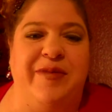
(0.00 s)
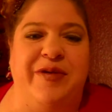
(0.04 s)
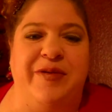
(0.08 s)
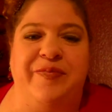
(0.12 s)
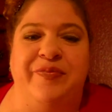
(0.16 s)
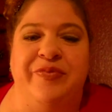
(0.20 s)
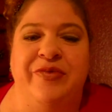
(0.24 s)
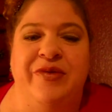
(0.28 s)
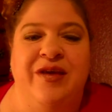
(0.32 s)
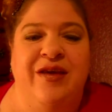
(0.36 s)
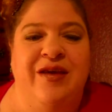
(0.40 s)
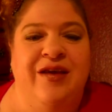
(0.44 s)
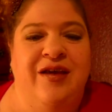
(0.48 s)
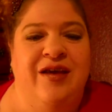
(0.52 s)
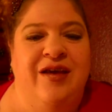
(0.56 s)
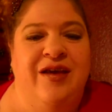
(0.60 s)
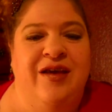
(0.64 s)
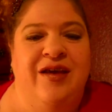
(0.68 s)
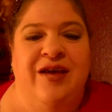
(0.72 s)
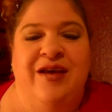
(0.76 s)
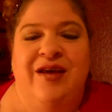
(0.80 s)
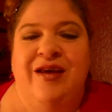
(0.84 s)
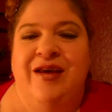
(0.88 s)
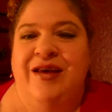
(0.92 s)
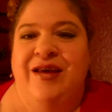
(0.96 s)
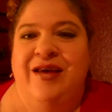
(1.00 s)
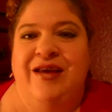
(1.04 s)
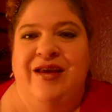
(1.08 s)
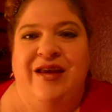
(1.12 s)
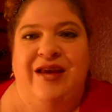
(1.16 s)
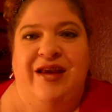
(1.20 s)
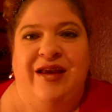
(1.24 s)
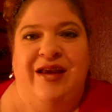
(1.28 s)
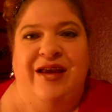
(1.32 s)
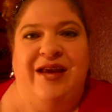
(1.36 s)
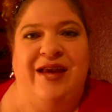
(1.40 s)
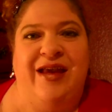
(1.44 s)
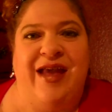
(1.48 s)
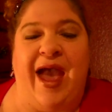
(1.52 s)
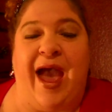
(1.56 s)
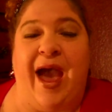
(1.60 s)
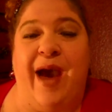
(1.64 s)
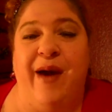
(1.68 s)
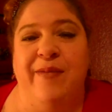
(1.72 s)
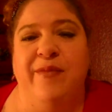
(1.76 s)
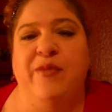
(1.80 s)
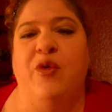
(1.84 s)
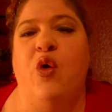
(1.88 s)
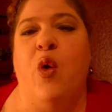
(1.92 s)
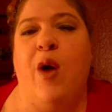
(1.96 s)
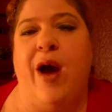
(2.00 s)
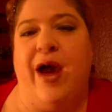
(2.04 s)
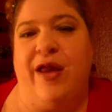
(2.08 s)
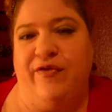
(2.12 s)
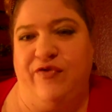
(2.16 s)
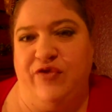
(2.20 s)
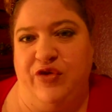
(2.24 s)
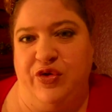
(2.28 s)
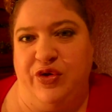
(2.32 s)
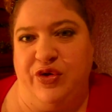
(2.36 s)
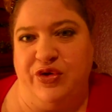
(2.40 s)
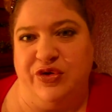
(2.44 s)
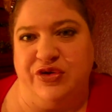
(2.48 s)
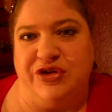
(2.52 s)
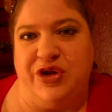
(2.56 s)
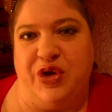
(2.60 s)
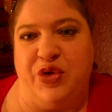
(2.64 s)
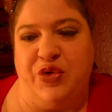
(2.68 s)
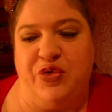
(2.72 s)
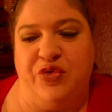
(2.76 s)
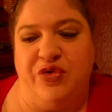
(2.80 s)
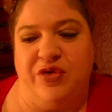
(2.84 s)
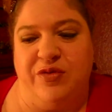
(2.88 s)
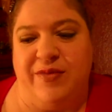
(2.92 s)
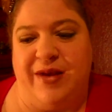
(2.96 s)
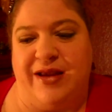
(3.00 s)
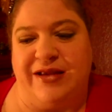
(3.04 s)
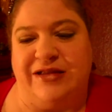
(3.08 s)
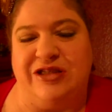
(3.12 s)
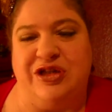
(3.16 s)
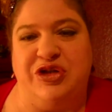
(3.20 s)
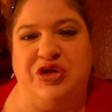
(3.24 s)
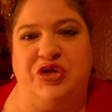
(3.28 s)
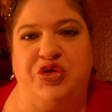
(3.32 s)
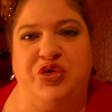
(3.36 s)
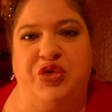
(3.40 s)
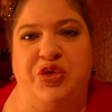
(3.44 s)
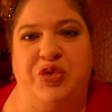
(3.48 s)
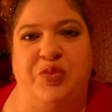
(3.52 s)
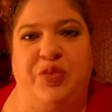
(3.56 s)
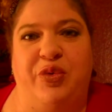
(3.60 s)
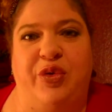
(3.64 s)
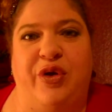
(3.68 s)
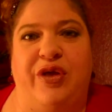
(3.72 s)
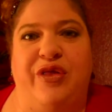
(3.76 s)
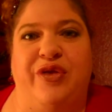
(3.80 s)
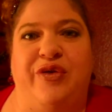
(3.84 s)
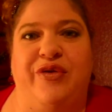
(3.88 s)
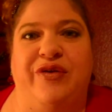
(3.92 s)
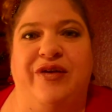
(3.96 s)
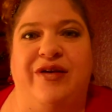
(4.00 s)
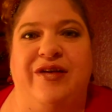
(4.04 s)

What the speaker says: And I'm quite a few years older than my sister and brother,